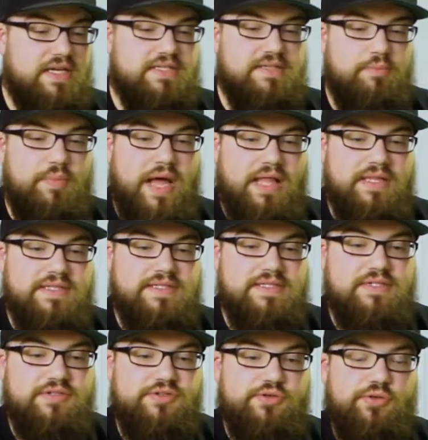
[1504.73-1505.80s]
It's a
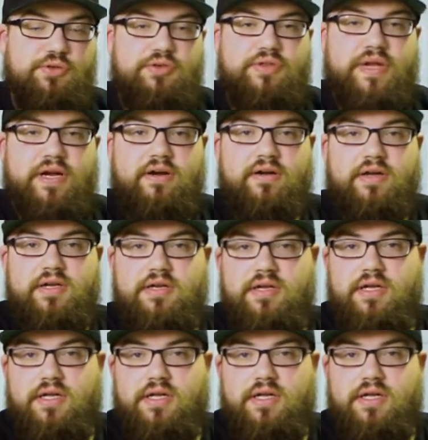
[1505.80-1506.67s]
balanced duel there, and